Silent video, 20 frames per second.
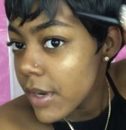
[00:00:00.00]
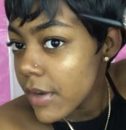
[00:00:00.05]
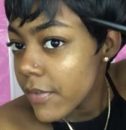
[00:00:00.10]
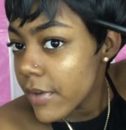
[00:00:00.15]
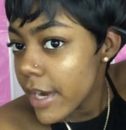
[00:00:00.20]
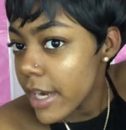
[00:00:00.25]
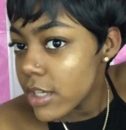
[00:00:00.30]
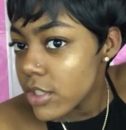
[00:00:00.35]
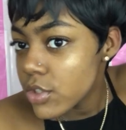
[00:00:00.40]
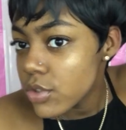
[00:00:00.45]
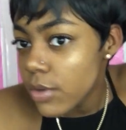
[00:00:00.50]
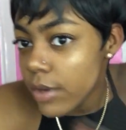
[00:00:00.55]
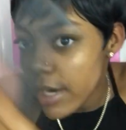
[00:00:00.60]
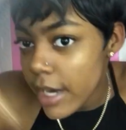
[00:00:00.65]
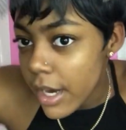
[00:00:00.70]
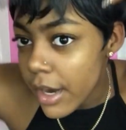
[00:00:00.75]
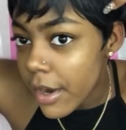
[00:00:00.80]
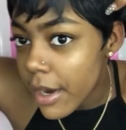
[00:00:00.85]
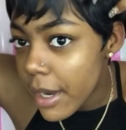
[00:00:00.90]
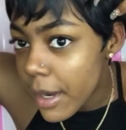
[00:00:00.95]
never had short
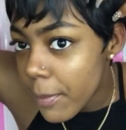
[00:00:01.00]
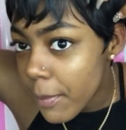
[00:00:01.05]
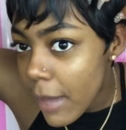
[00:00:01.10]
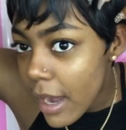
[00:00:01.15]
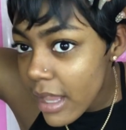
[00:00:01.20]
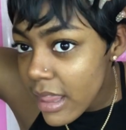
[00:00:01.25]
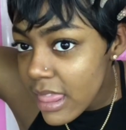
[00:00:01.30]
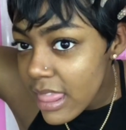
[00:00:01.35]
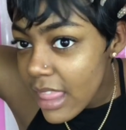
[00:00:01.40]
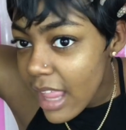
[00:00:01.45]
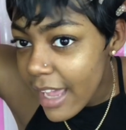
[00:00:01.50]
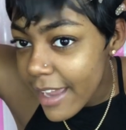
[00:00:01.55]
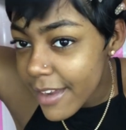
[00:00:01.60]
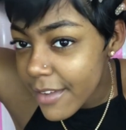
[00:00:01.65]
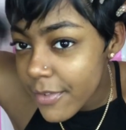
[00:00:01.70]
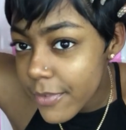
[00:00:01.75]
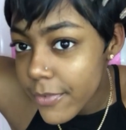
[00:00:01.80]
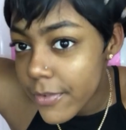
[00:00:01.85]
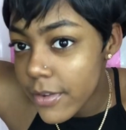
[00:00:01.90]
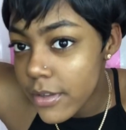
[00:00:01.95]
hair in my
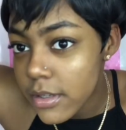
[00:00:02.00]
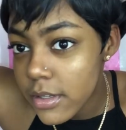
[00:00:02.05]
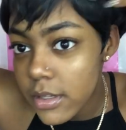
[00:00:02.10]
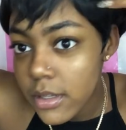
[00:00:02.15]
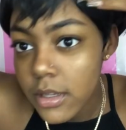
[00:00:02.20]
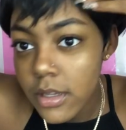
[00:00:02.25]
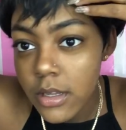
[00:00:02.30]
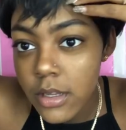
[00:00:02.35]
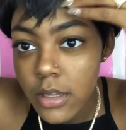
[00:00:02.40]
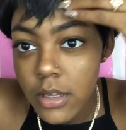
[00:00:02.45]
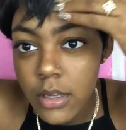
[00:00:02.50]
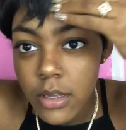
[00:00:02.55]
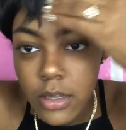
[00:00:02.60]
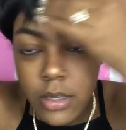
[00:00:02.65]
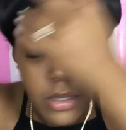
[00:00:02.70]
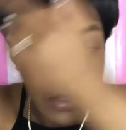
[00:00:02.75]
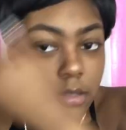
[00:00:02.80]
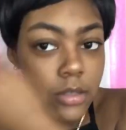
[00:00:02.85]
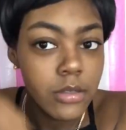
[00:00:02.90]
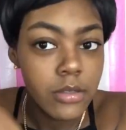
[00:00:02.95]
life.
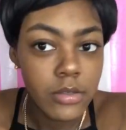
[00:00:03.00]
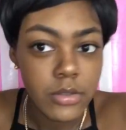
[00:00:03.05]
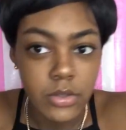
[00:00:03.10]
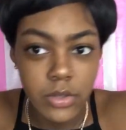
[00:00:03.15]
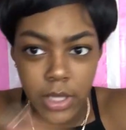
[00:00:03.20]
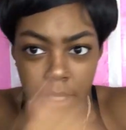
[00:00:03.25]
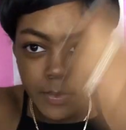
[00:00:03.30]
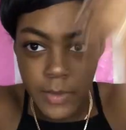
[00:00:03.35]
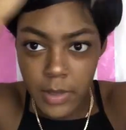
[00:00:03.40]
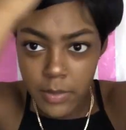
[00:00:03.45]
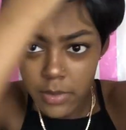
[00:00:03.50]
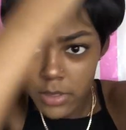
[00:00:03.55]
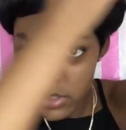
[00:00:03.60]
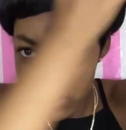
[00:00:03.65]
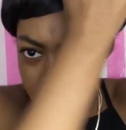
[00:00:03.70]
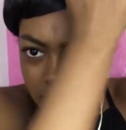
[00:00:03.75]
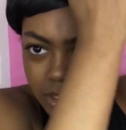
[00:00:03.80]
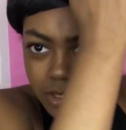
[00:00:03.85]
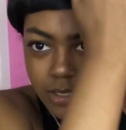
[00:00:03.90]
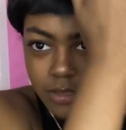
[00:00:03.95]
So, like, maybe it's
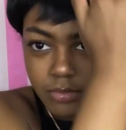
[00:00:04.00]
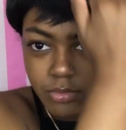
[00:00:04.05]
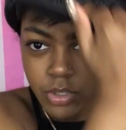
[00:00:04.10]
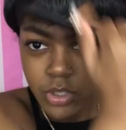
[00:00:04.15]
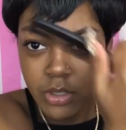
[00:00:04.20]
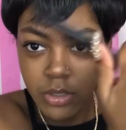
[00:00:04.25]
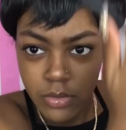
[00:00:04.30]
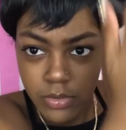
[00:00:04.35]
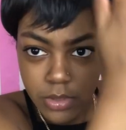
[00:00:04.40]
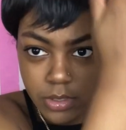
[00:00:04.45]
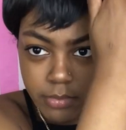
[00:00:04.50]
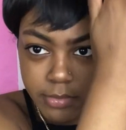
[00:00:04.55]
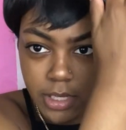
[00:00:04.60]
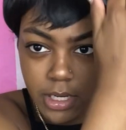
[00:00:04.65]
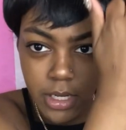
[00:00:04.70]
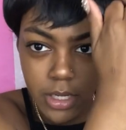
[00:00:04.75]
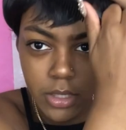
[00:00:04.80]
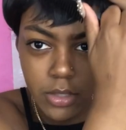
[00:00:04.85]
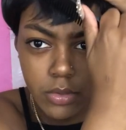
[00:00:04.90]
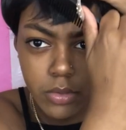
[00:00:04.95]
just, you know, some
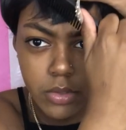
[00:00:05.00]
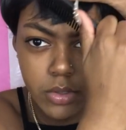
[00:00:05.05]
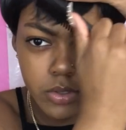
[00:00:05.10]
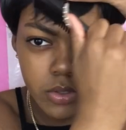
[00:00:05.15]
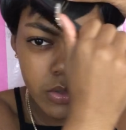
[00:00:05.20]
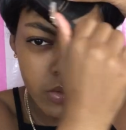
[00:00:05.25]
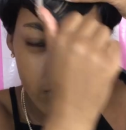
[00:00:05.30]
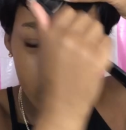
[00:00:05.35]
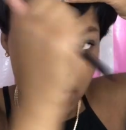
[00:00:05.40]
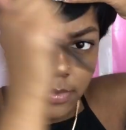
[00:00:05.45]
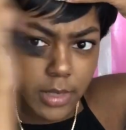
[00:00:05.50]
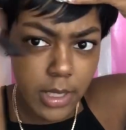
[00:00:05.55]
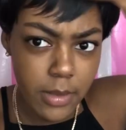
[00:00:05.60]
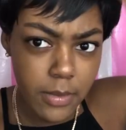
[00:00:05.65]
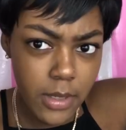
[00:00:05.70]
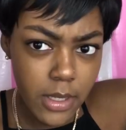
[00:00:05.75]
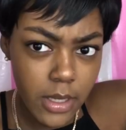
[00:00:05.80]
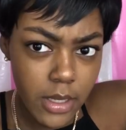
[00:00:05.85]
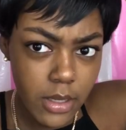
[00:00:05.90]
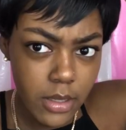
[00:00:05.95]
getting used to.
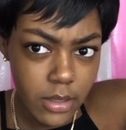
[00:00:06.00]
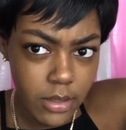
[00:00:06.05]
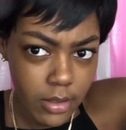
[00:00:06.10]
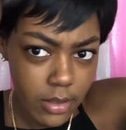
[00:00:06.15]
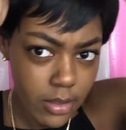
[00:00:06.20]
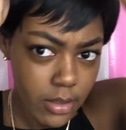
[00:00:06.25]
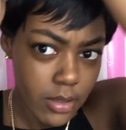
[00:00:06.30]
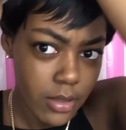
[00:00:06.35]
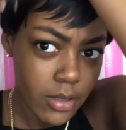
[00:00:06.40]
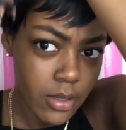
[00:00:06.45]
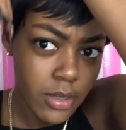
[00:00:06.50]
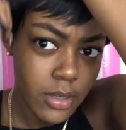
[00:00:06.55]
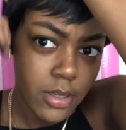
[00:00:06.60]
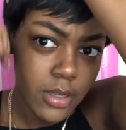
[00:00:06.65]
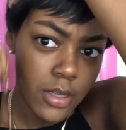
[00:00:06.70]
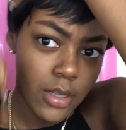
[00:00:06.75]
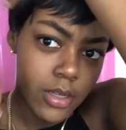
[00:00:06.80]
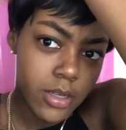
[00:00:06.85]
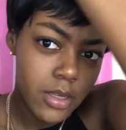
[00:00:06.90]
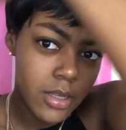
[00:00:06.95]
Maybe
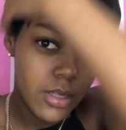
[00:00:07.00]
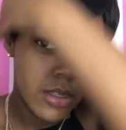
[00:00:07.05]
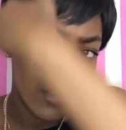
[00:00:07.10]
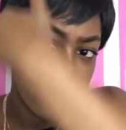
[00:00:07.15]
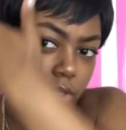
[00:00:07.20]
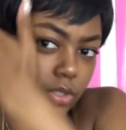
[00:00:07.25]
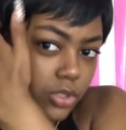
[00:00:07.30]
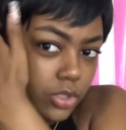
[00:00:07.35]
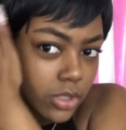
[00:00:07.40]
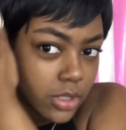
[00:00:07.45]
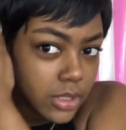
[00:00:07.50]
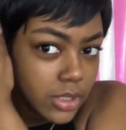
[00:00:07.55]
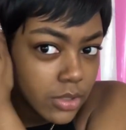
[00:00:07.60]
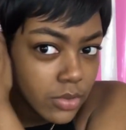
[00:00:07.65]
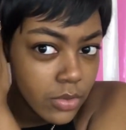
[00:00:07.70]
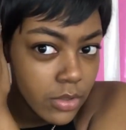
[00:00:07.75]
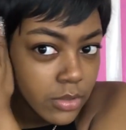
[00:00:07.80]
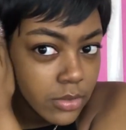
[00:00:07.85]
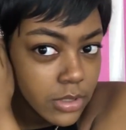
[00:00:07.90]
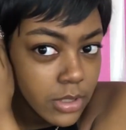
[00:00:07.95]
it's just,
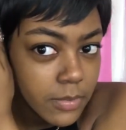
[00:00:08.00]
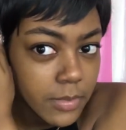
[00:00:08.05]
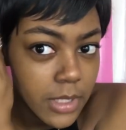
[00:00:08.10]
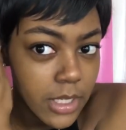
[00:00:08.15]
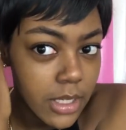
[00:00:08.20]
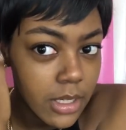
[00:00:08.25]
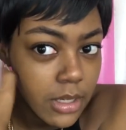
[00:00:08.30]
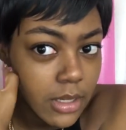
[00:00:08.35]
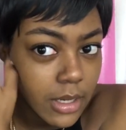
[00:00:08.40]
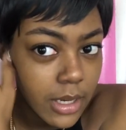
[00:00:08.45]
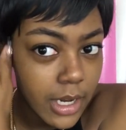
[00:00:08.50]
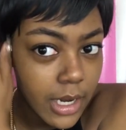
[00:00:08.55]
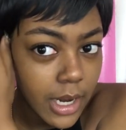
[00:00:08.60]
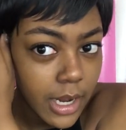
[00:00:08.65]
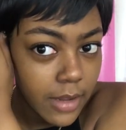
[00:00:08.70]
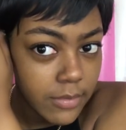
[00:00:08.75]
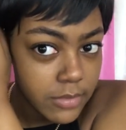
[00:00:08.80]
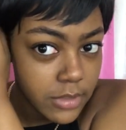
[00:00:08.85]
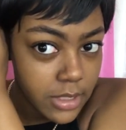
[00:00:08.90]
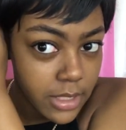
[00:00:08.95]
you know, something that I
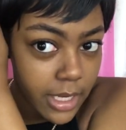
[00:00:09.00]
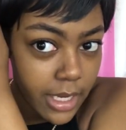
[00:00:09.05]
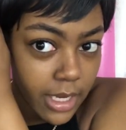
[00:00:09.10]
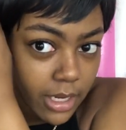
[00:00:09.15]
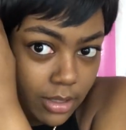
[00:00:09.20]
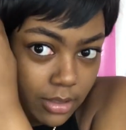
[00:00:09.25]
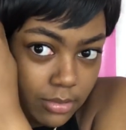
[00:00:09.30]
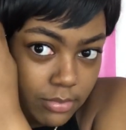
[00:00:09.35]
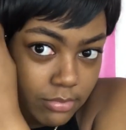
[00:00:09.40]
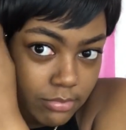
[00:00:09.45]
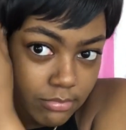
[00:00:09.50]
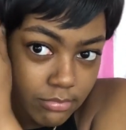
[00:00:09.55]
have to, like,